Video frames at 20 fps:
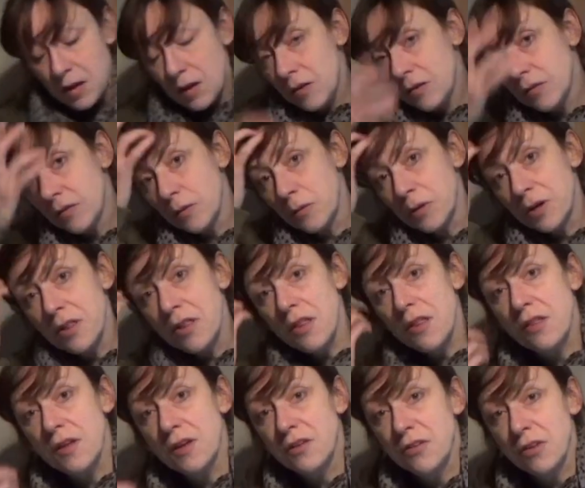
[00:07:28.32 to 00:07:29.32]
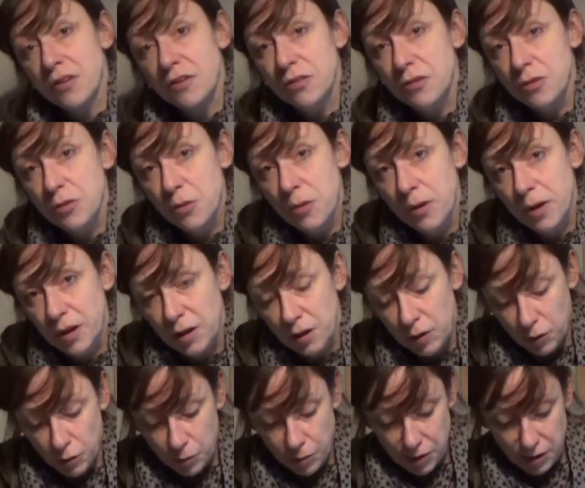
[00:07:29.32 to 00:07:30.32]
So one of the things I do quite a
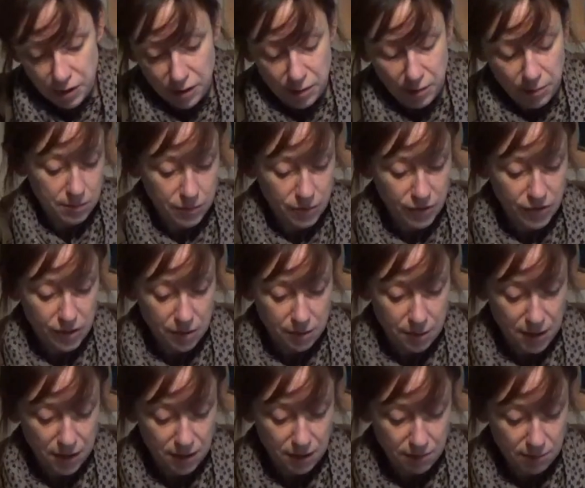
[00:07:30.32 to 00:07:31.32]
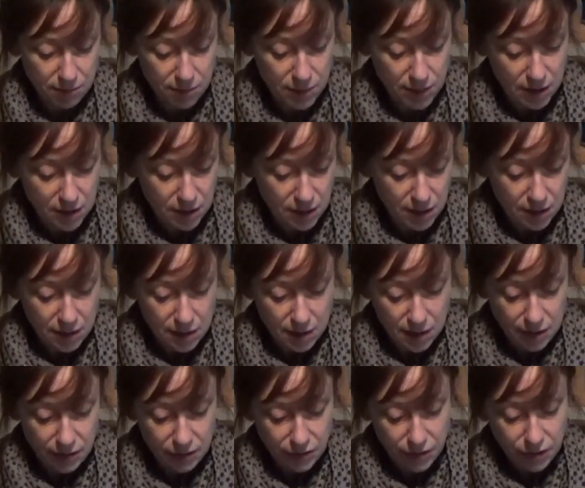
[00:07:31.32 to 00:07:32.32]
lot when I'm sewing
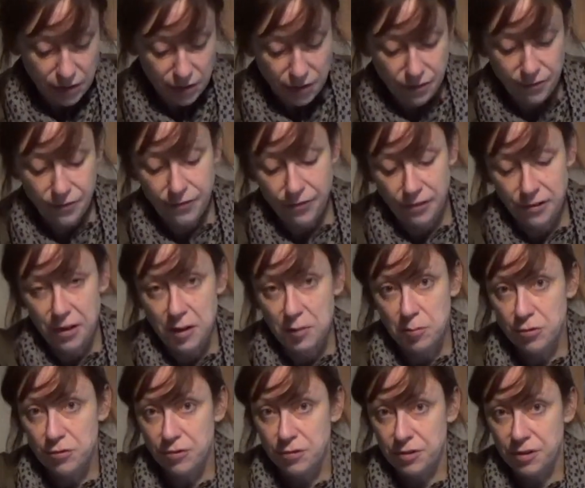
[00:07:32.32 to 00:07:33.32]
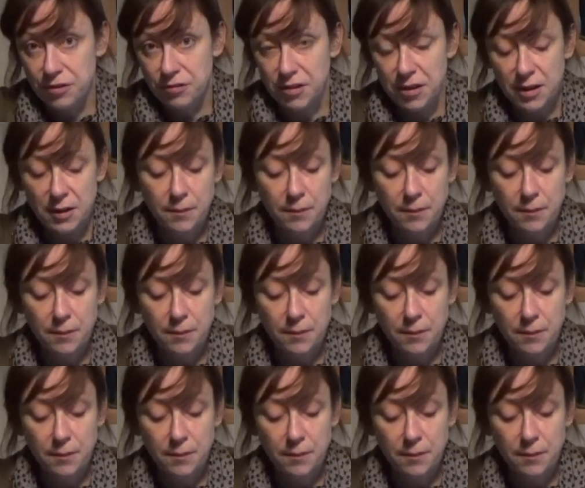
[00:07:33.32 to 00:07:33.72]
is to do free embroidery,